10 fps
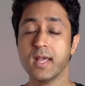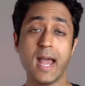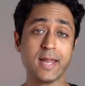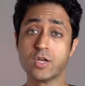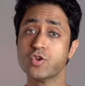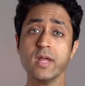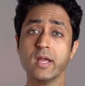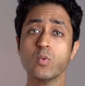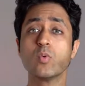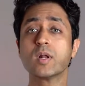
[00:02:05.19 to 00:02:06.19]
And in
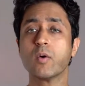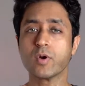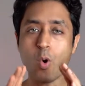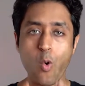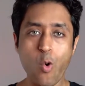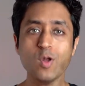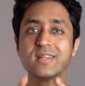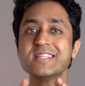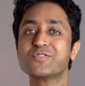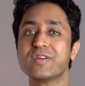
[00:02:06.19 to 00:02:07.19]
today, we will cover all
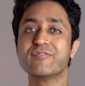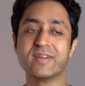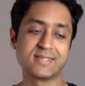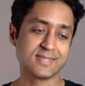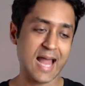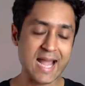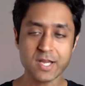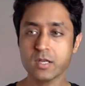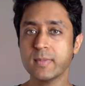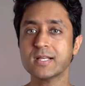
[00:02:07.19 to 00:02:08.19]
these three fits:
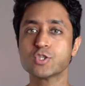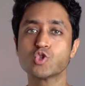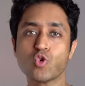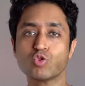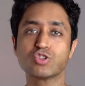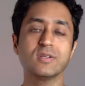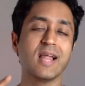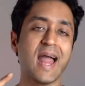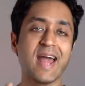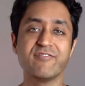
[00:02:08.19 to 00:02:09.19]
academic, social,
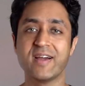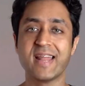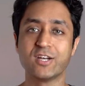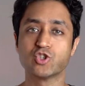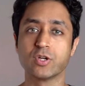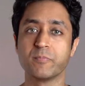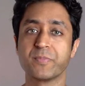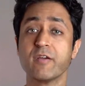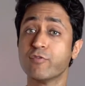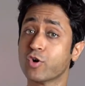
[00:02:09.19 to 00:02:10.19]
and financial
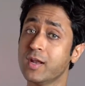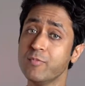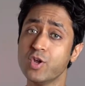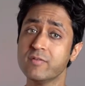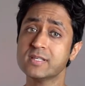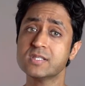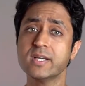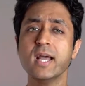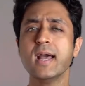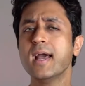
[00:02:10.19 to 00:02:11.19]
for Columbia
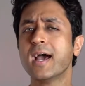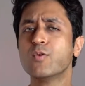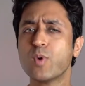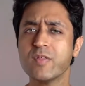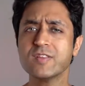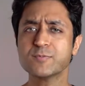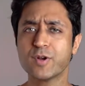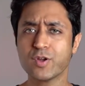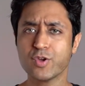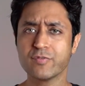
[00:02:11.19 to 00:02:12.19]
University, and whether this
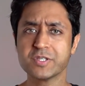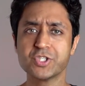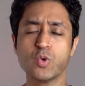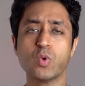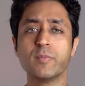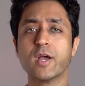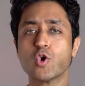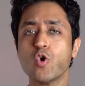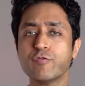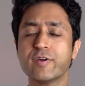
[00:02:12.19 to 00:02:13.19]
particular university will be a
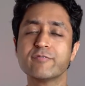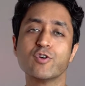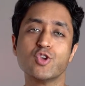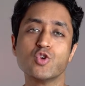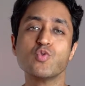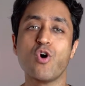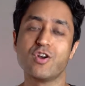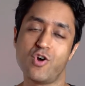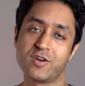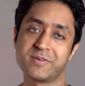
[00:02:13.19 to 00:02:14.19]
good fit for you or
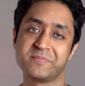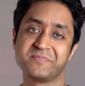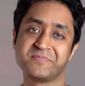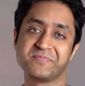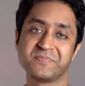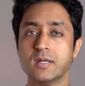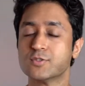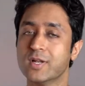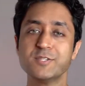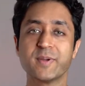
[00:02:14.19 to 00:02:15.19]
not.
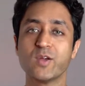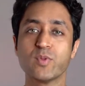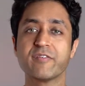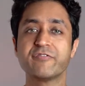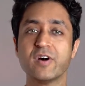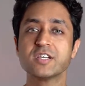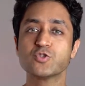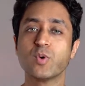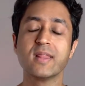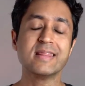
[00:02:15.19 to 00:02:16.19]
So let's begin with the
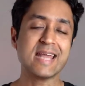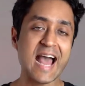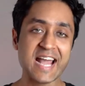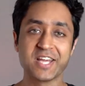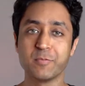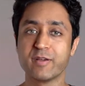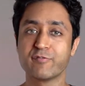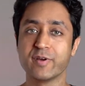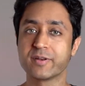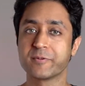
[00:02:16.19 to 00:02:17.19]
first one, the academic fit.